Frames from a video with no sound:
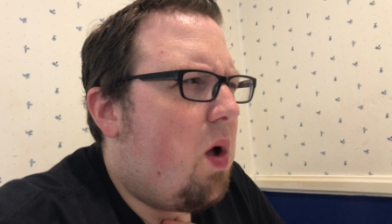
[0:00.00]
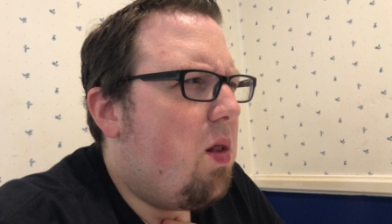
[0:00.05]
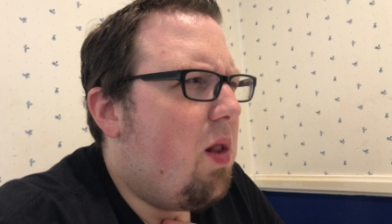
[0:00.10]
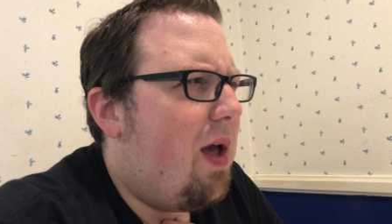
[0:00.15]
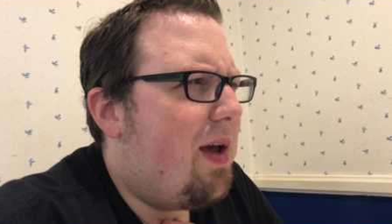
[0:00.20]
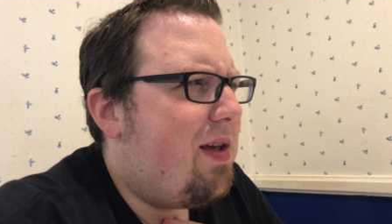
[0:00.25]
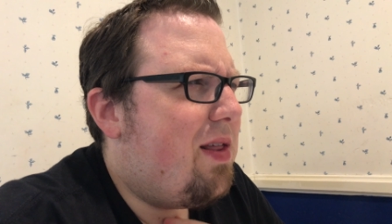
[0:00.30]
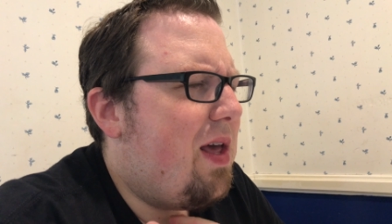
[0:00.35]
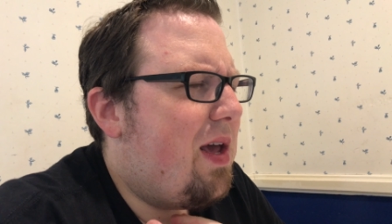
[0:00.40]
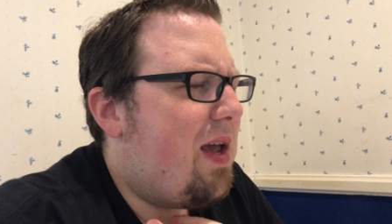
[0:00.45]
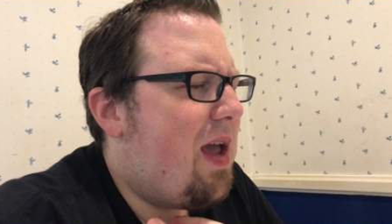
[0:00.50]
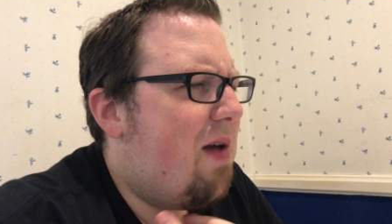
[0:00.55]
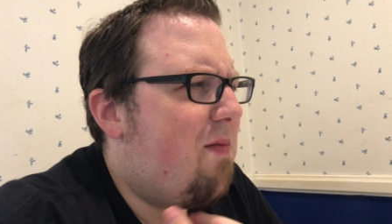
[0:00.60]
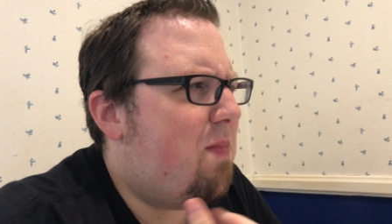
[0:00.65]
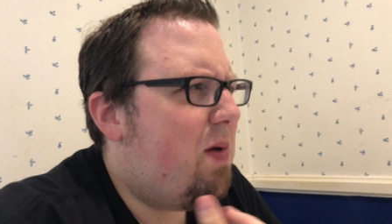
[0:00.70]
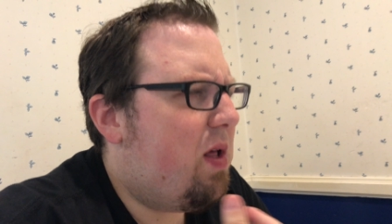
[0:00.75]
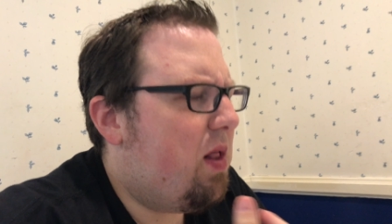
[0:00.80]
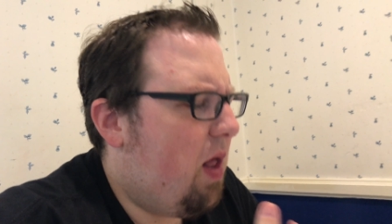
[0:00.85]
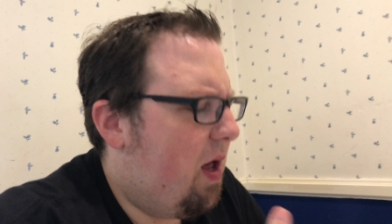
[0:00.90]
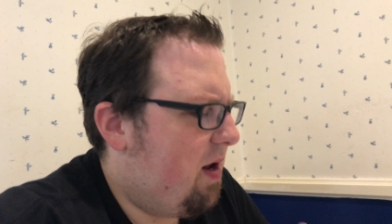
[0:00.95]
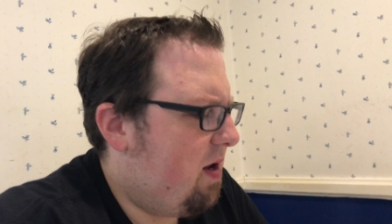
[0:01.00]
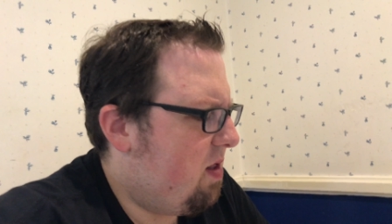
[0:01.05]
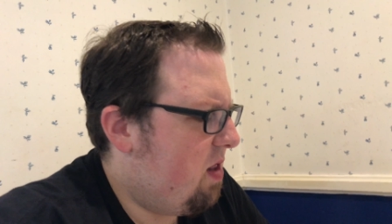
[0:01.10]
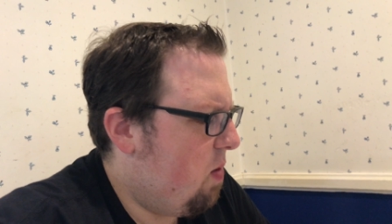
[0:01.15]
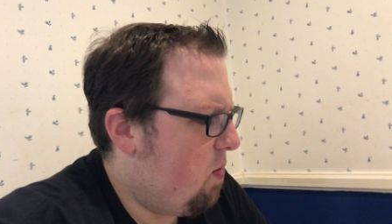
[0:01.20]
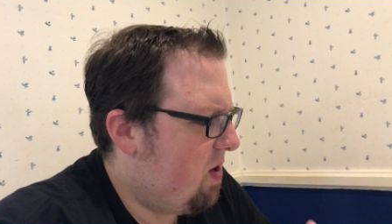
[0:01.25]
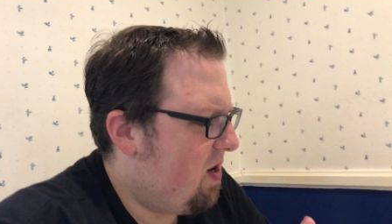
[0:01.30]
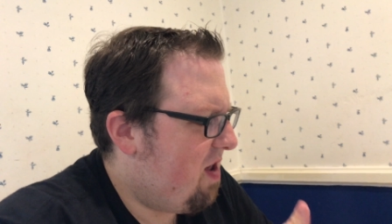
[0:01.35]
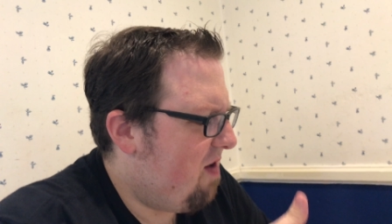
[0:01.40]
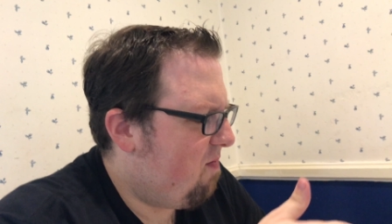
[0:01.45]
Like they gave me like
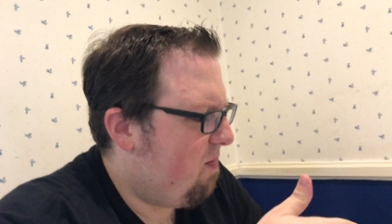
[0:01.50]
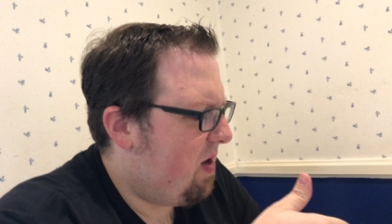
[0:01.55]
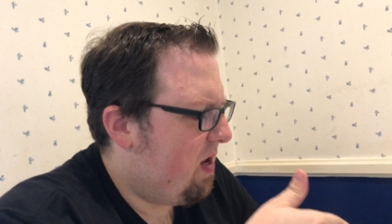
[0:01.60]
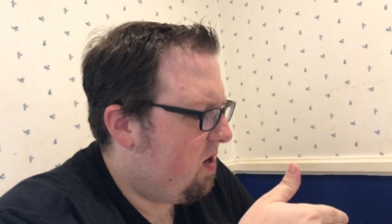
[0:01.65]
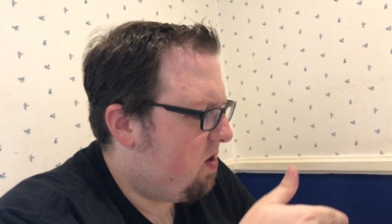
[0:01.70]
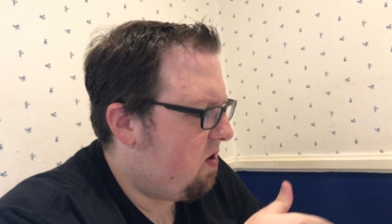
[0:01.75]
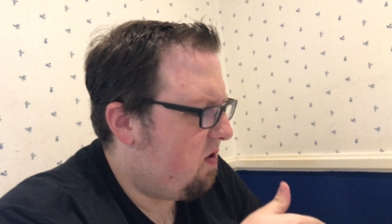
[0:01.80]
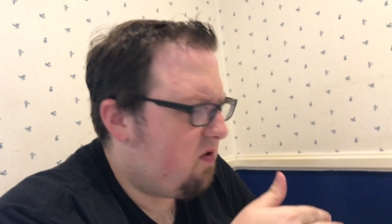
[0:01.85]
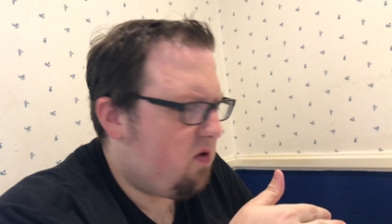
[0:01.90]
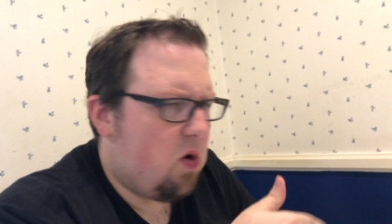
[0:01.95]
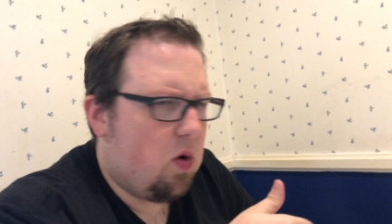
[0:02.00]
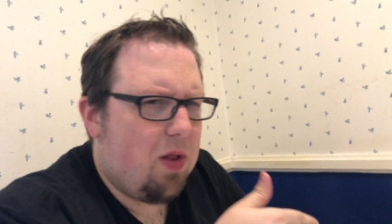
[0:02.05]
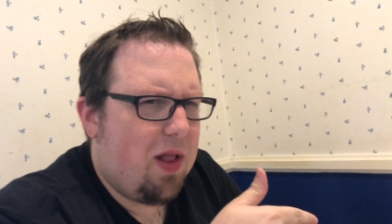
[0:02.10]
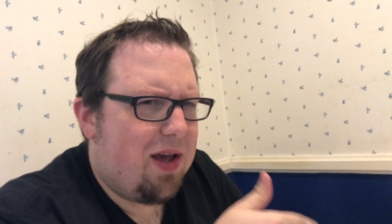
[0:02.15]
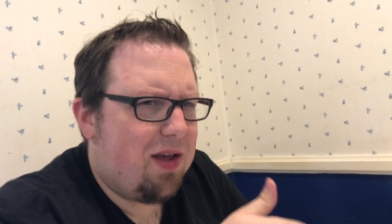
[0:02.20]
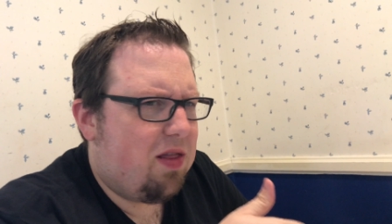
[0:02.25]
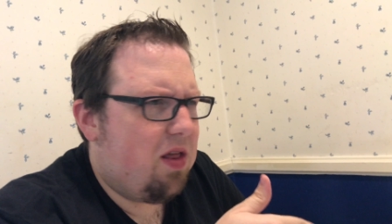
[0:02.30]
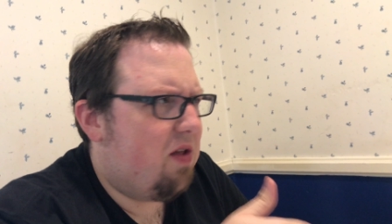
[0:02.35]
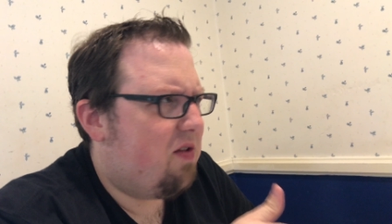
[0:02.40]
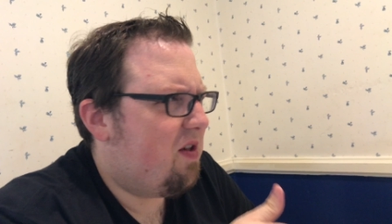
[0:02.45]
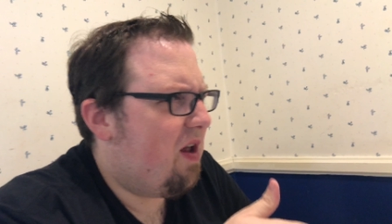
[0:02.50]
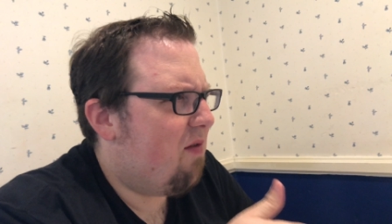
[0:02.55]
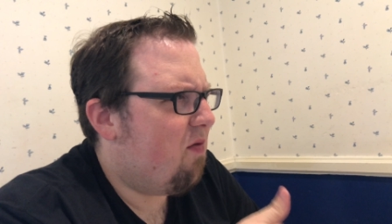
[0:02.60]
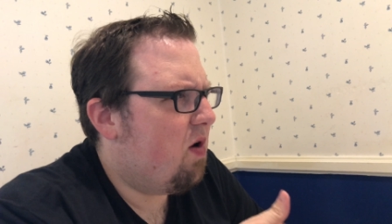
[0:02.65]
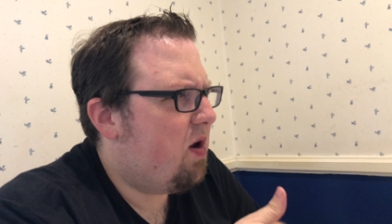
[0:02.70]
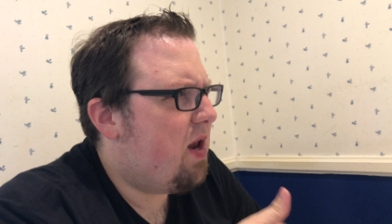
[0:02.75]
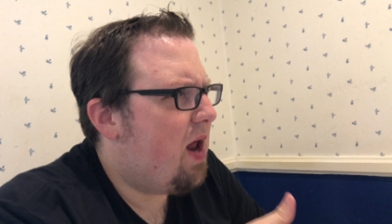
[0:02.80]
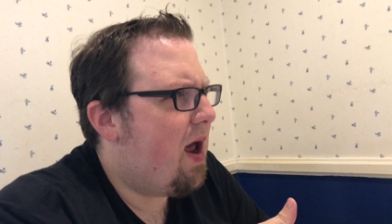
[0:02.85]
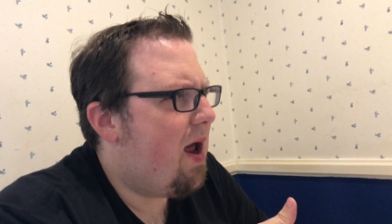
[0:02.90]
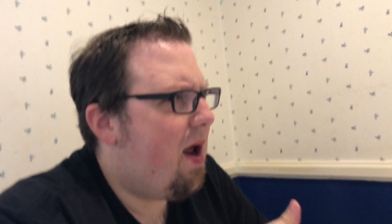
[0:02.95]
they would give me a dessert like this
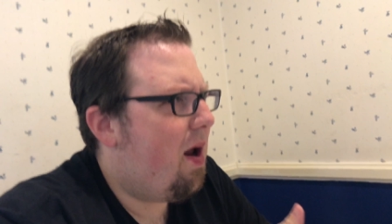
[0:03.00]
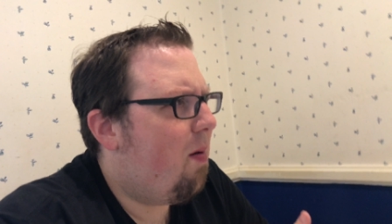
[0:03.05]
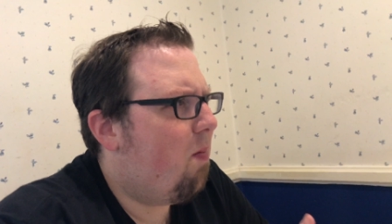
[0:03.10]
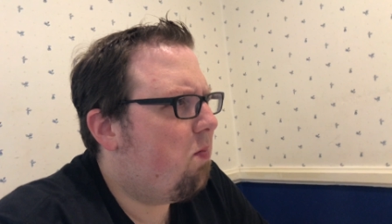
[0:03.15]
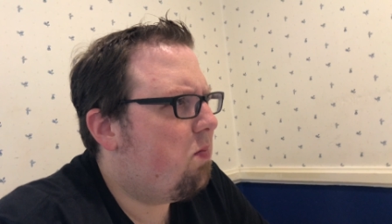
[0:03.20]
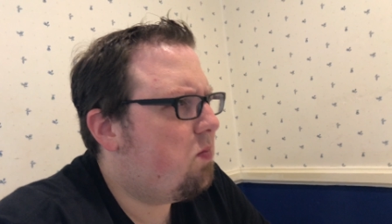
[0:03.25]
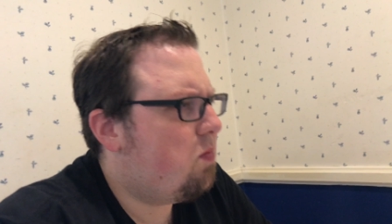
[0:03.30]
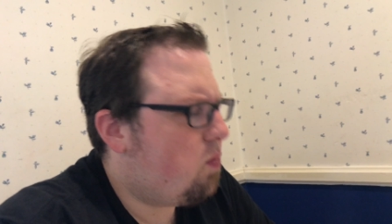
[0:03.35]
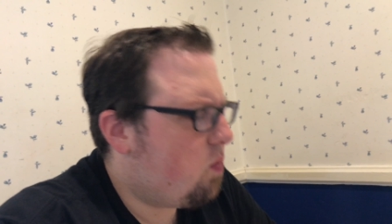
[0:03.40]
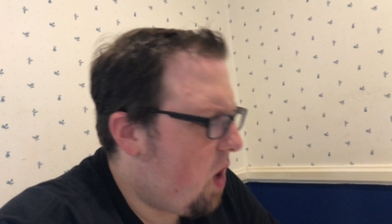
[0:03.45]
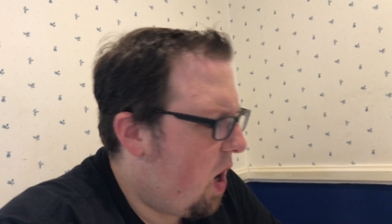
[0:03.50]
every day. Really?